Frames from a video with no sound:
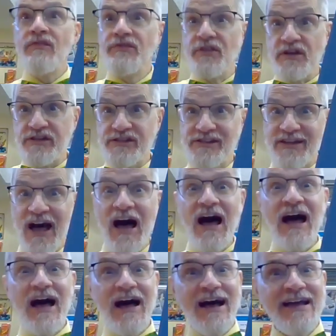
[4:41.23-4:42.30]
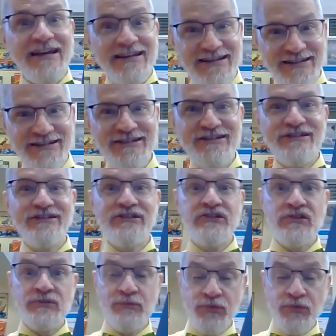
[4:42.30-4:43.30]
The sky is